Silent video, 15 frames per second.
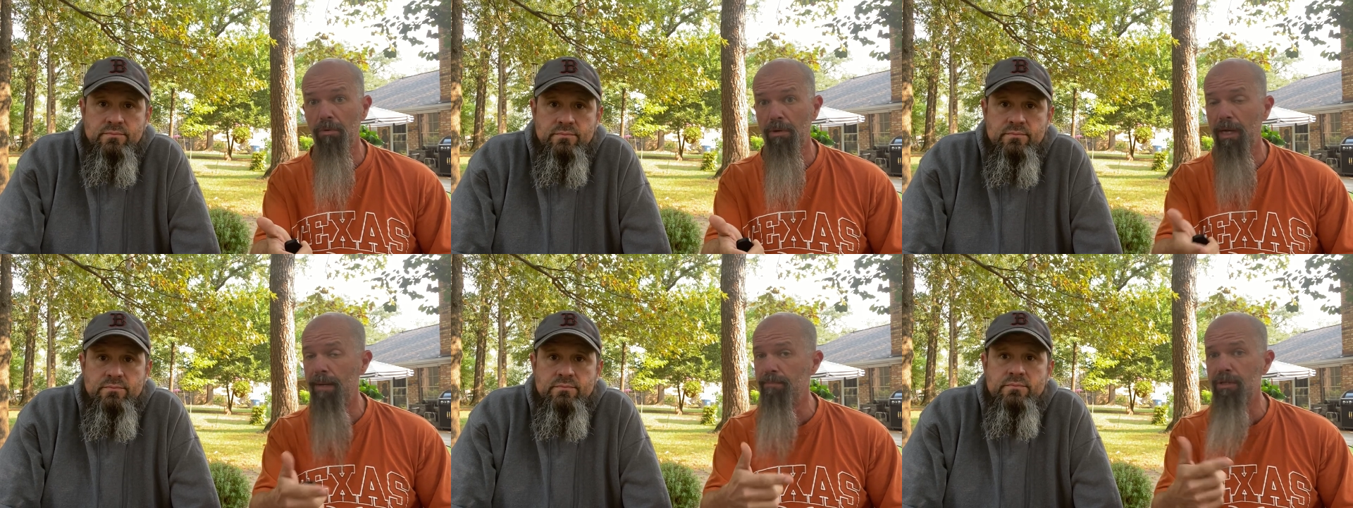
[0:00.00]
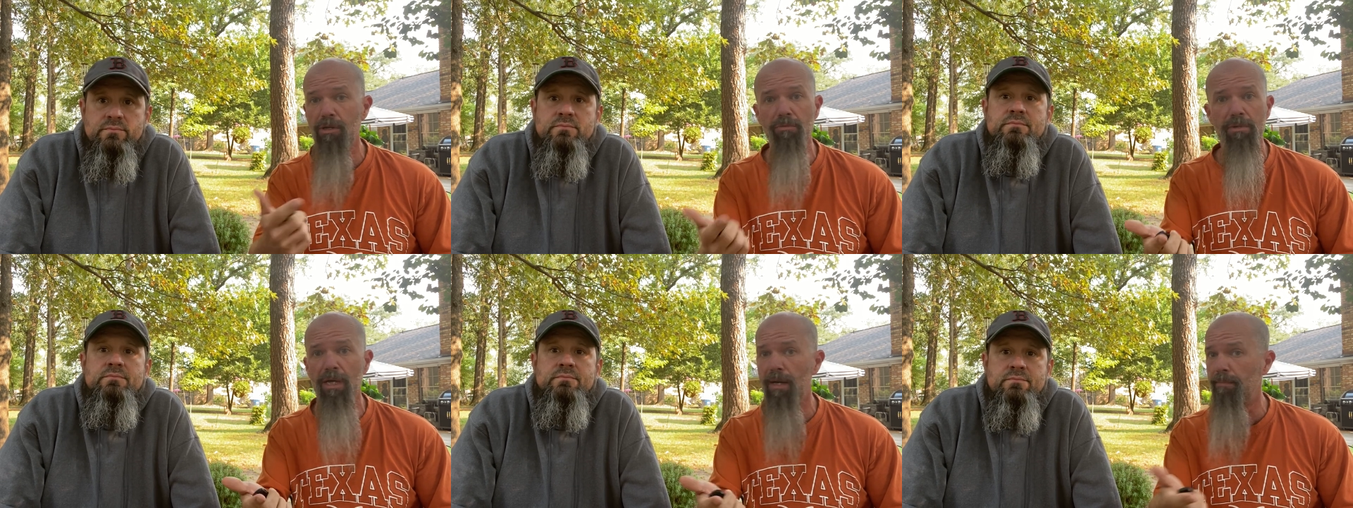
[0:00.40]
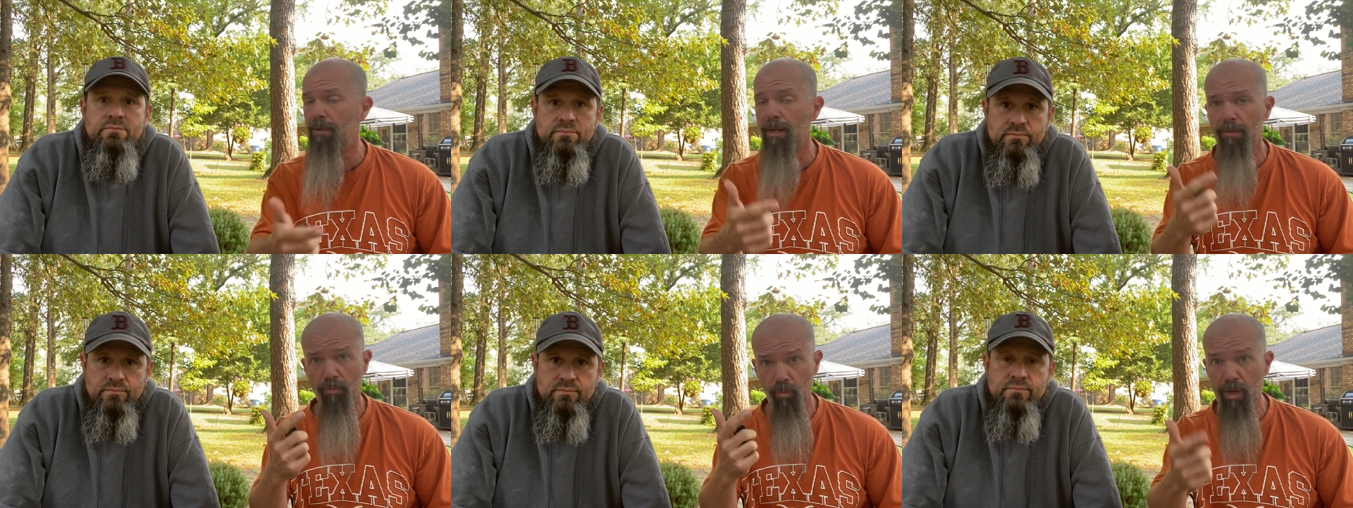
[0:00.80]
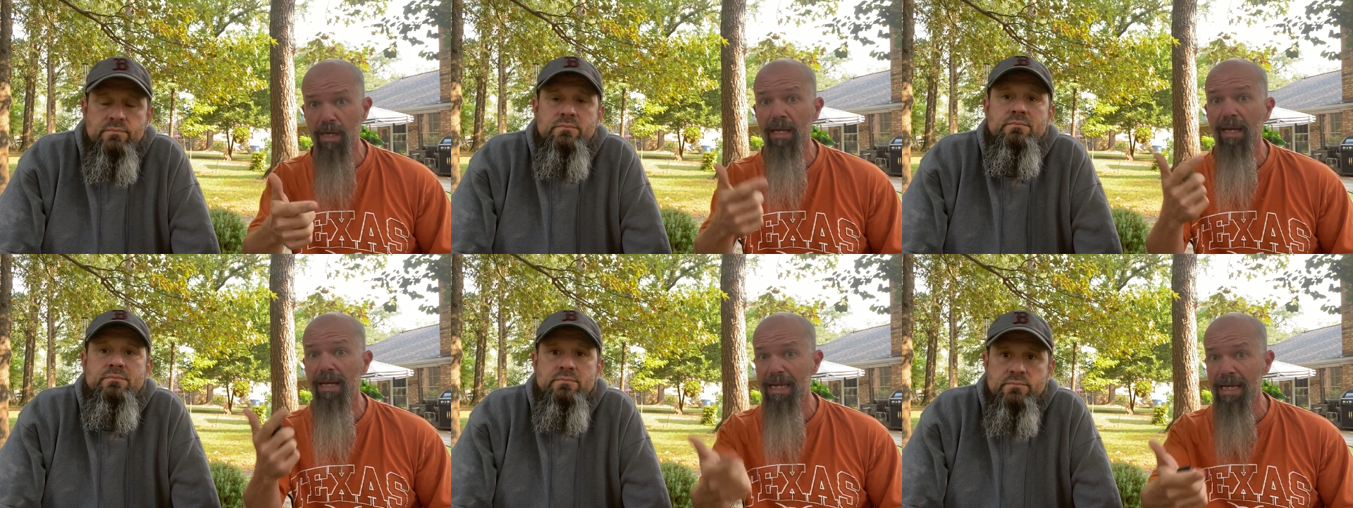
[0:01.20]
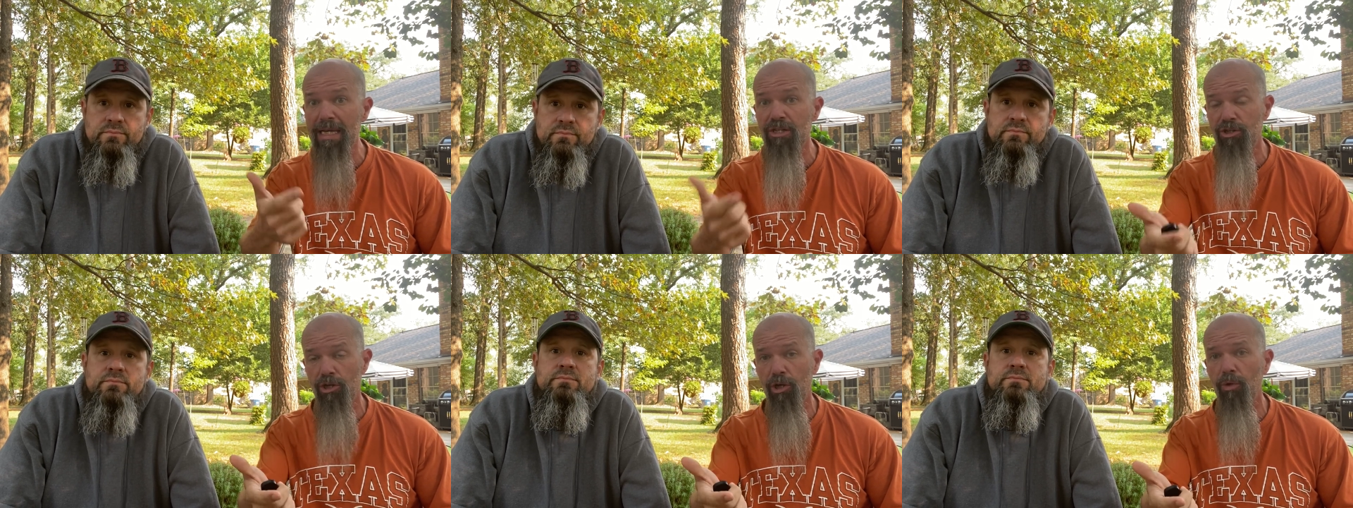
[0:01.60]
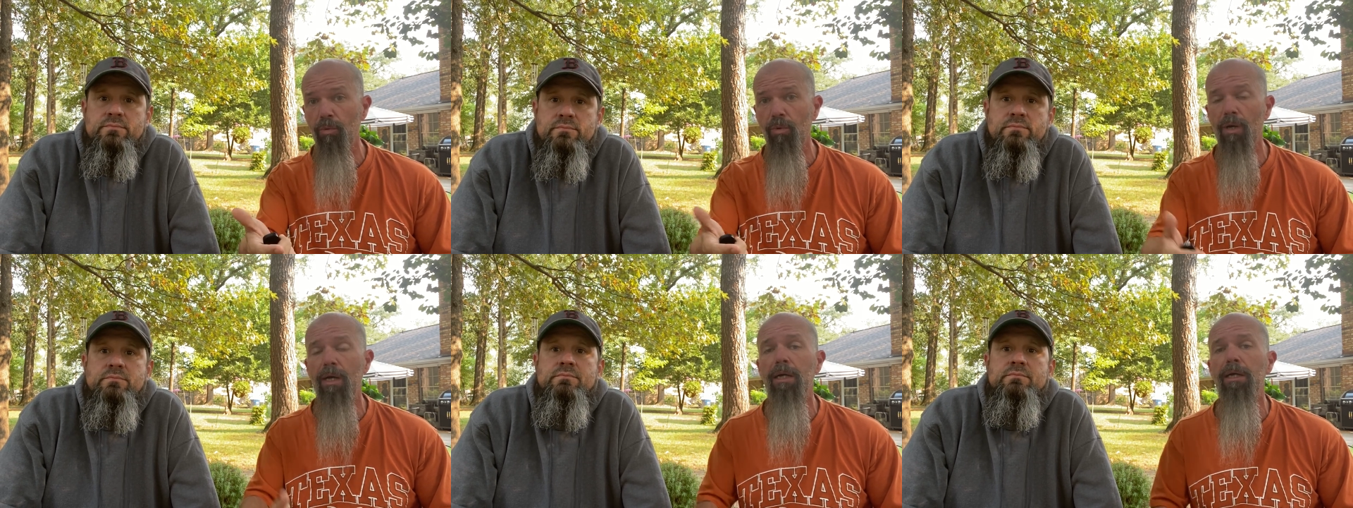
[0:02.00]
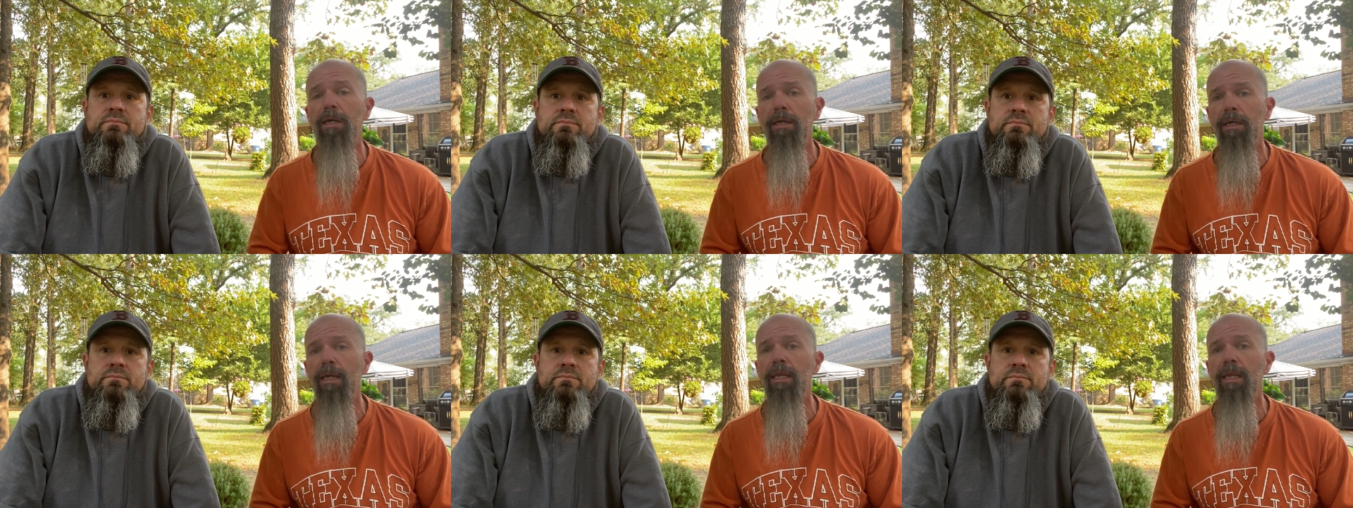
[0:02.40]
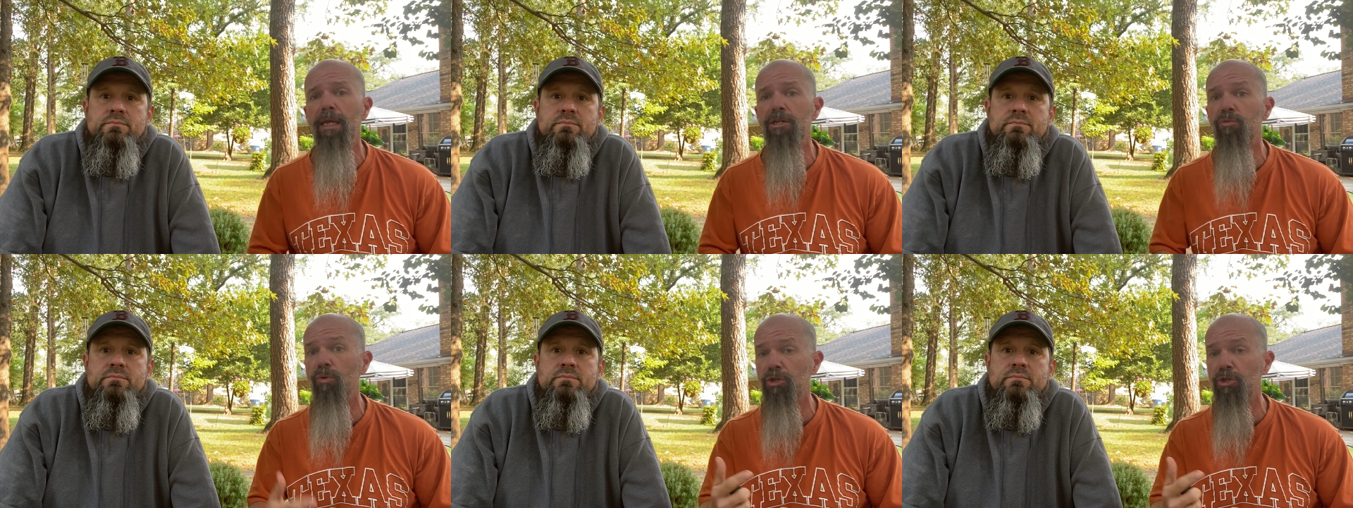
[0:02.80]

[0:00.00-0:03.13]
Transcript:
Speaker 1: Okay, I'm just going to tell you, uh, we need you uh, in this.